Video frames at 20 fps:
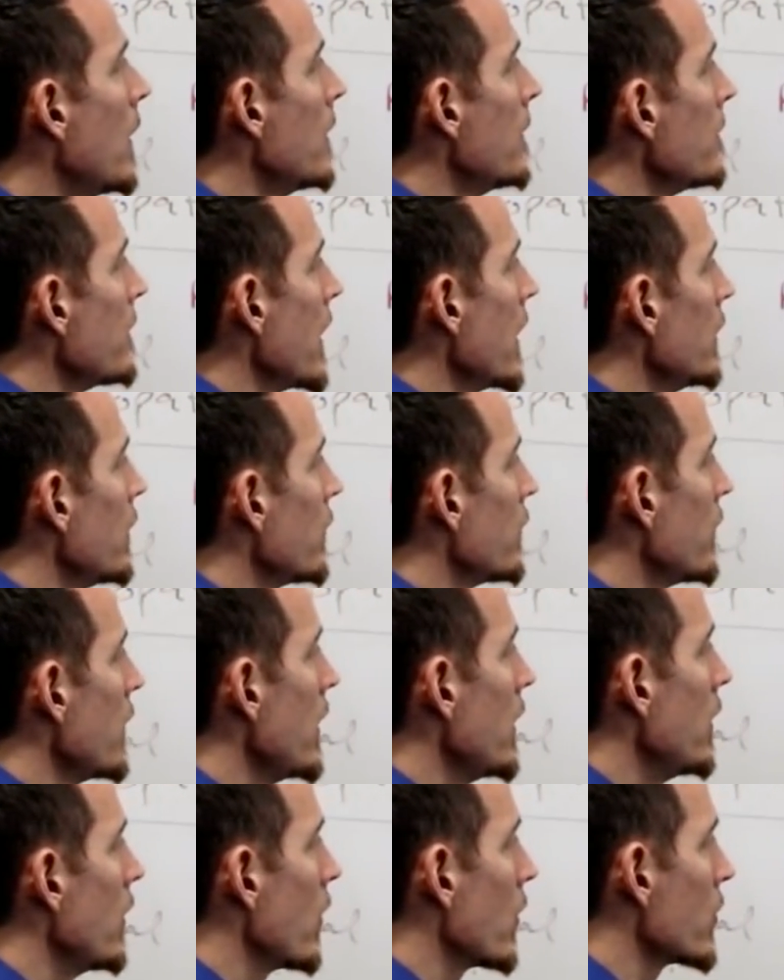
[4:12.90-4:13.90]
in the
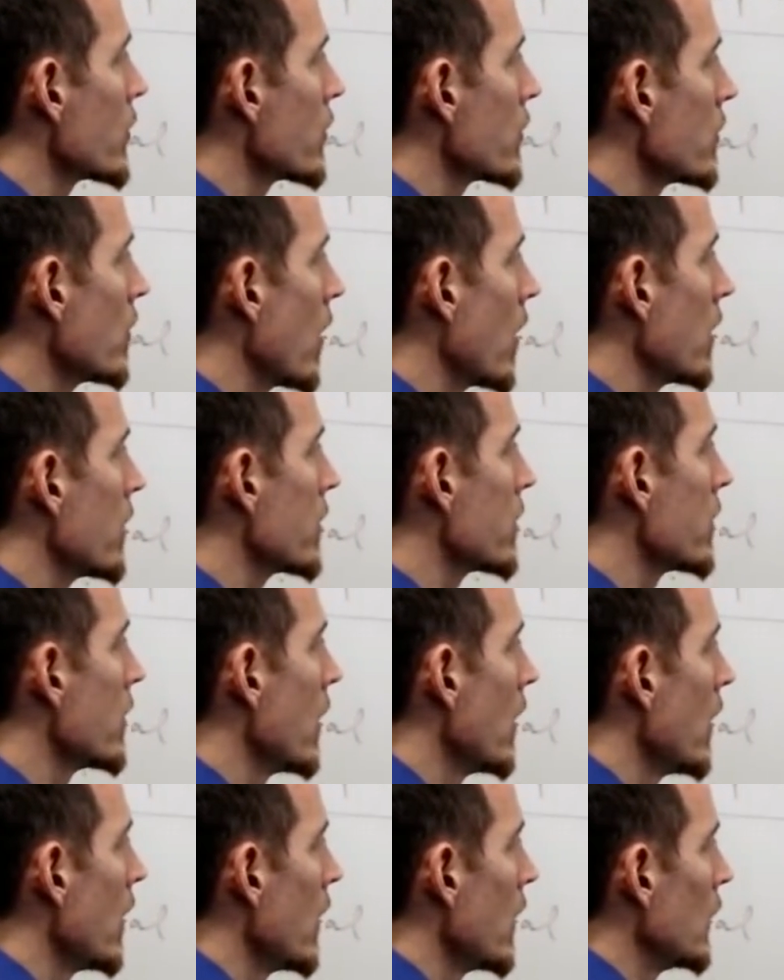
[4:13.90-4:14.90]
feet or starts
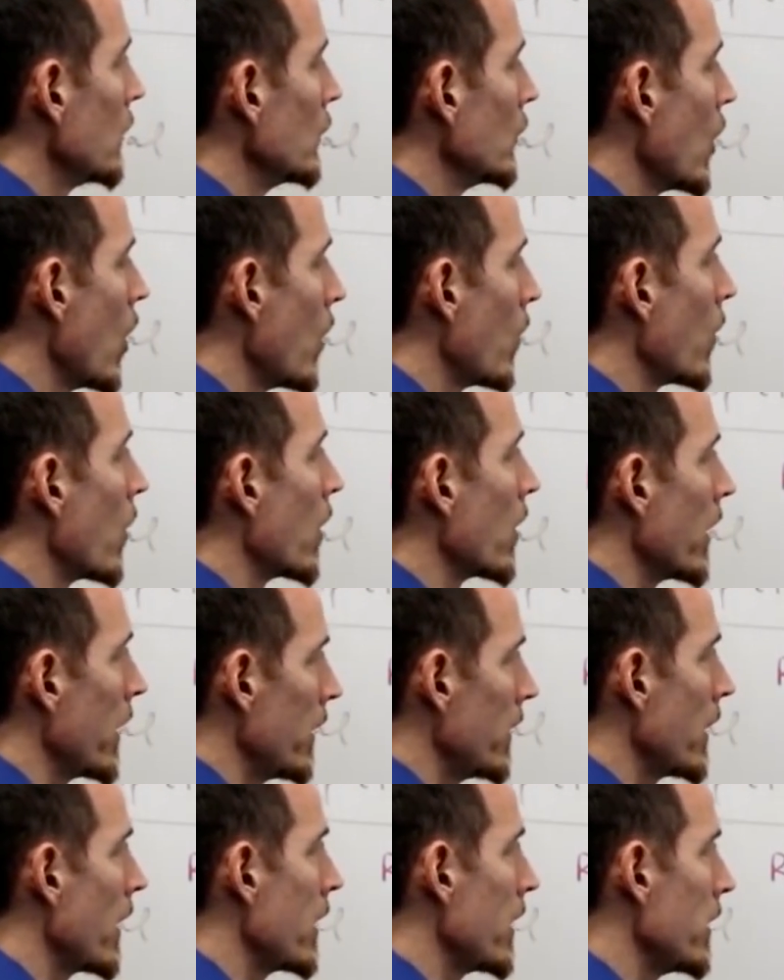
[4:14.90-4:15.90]
lower
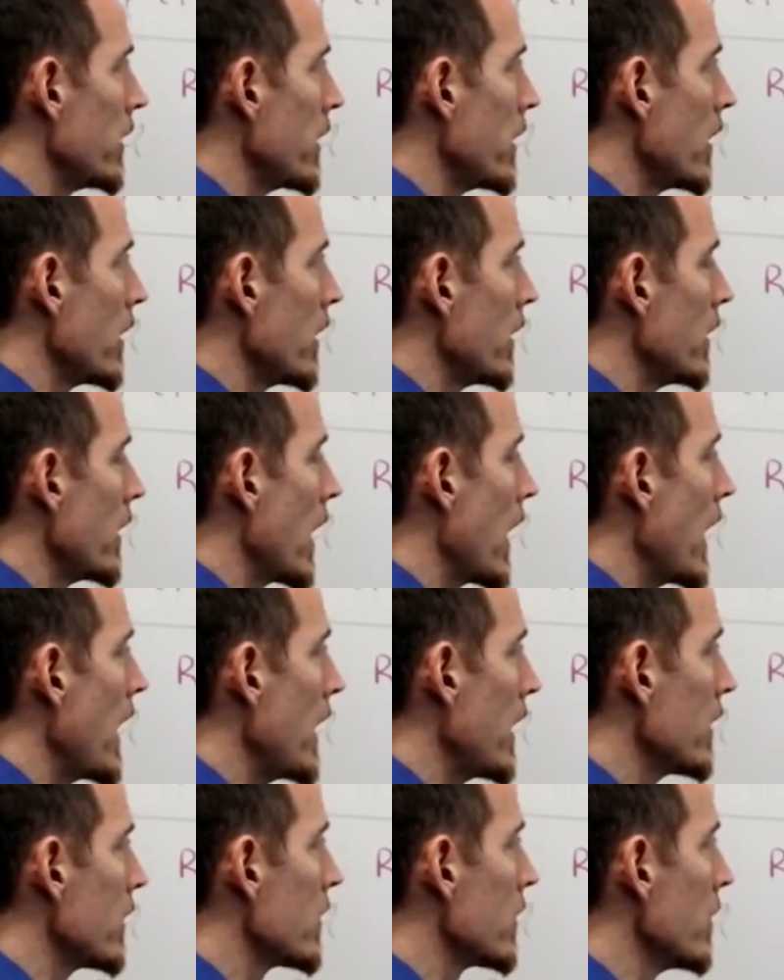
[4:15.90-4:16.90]
in the in the in the
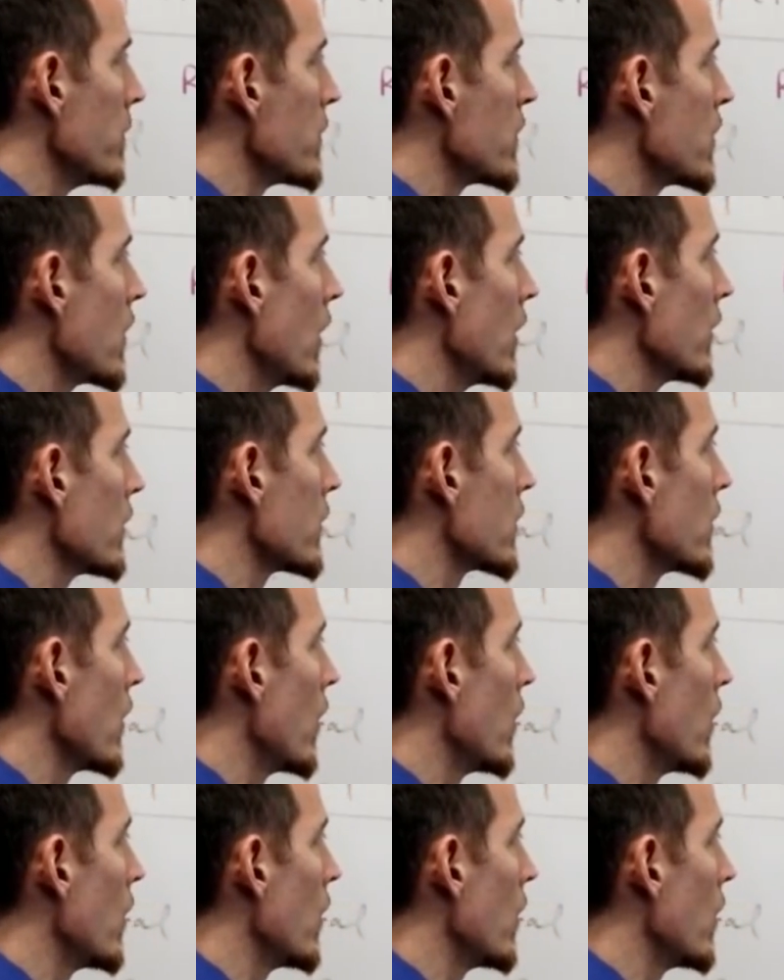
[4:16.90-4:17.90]
hands themselves.
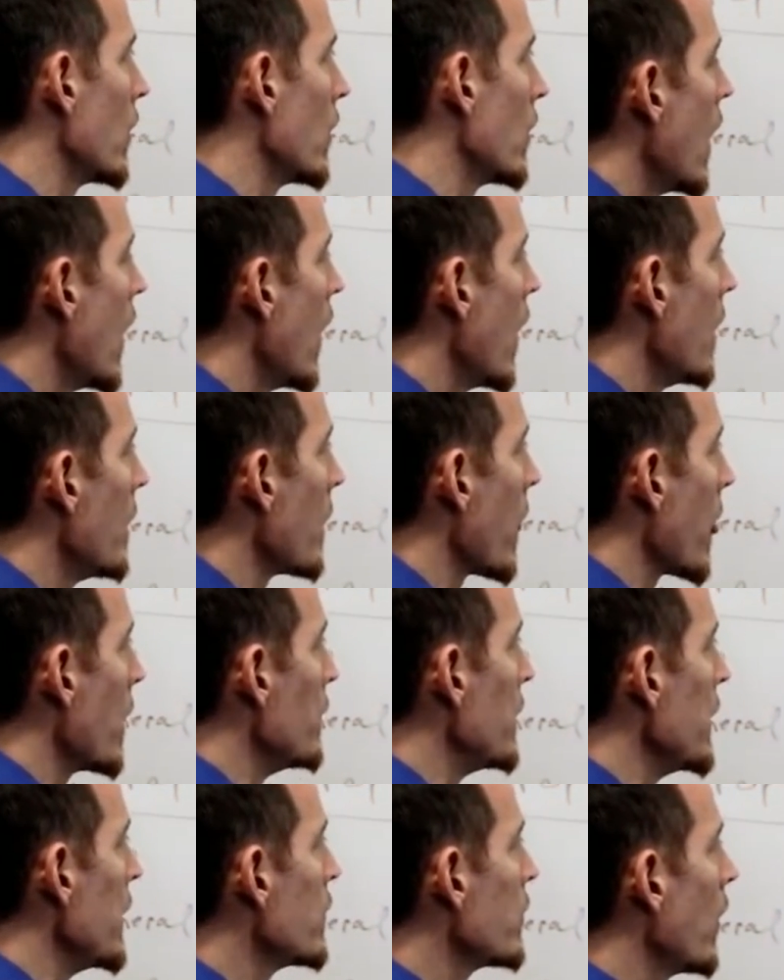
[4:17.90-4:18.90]
So um,
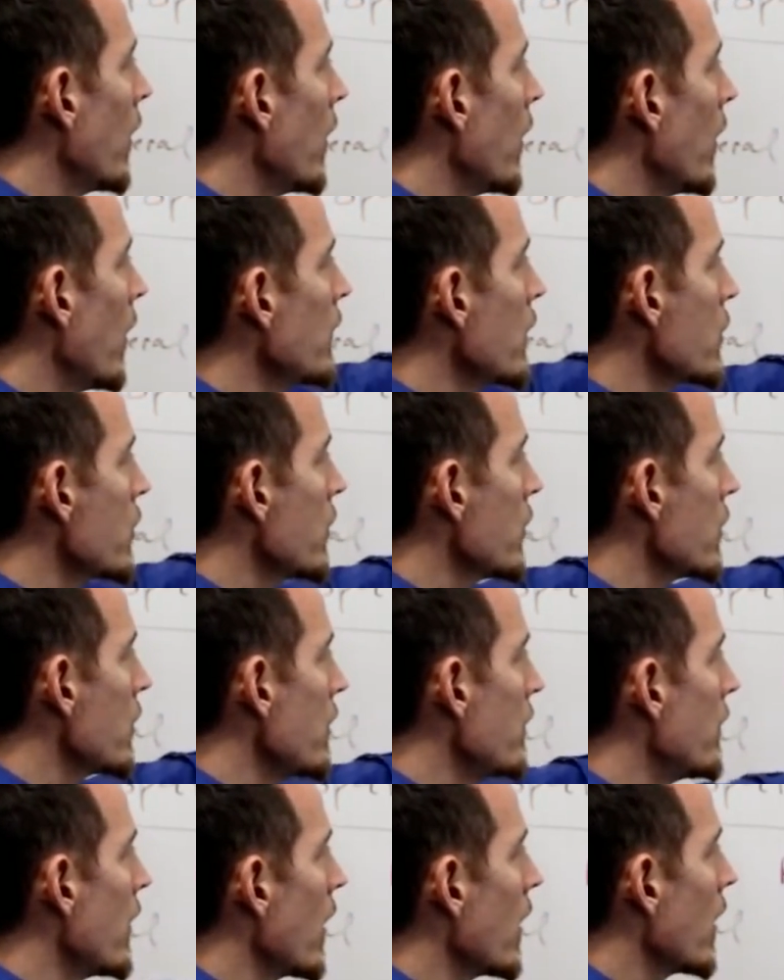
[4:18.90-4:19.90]
B12 deficiency
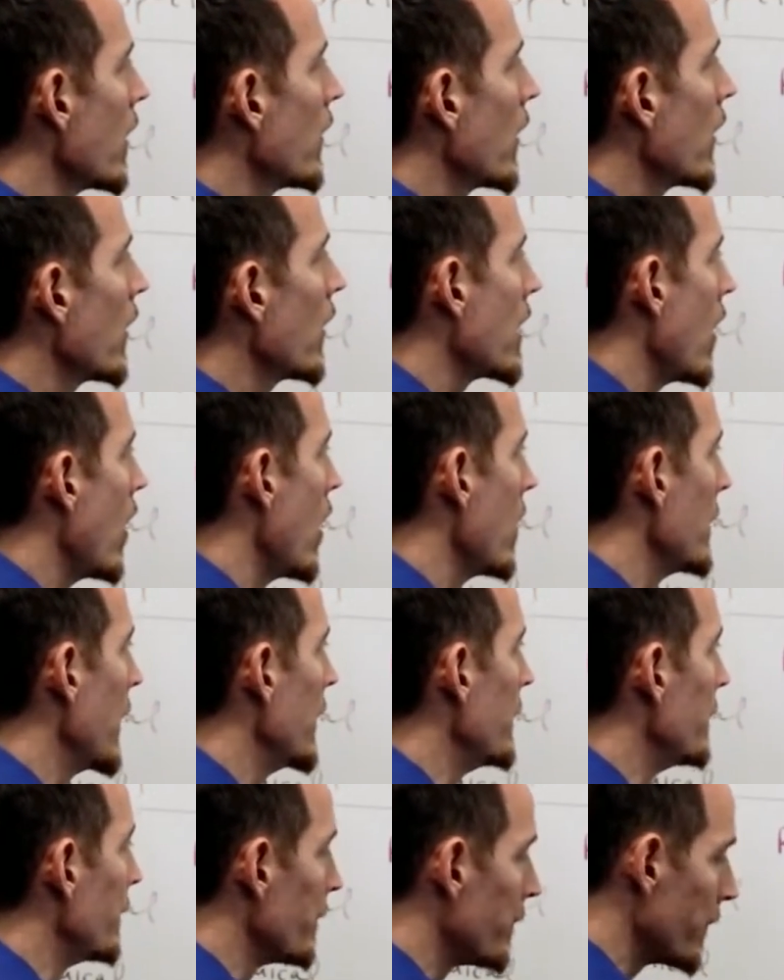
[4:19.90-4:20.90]
very very
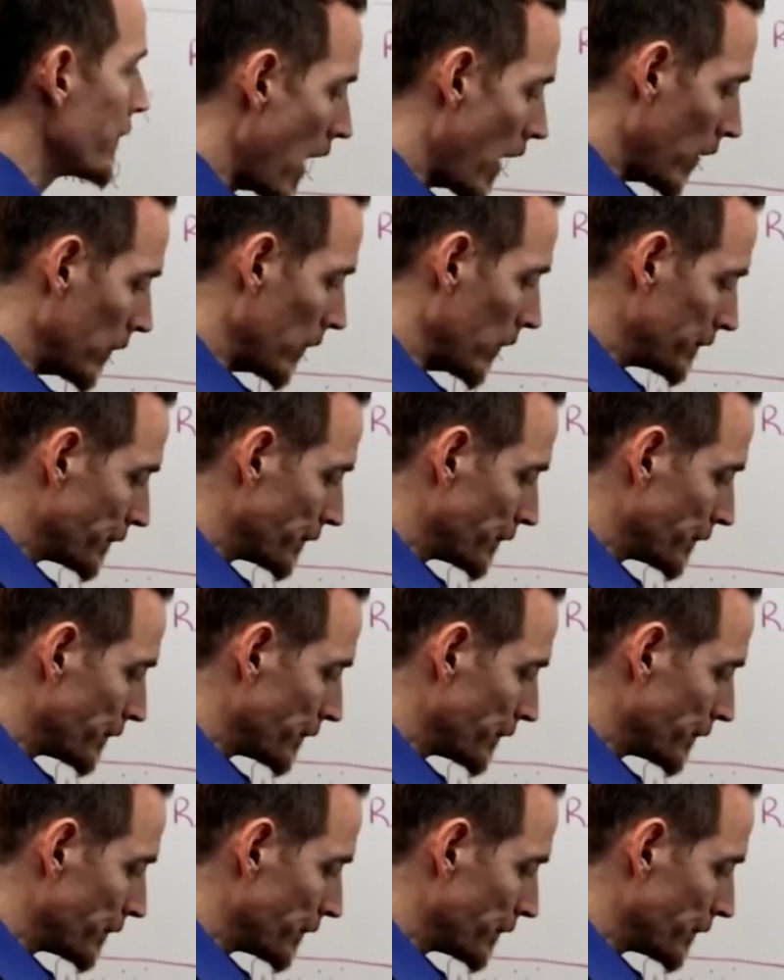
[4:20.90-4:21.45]
common. Now,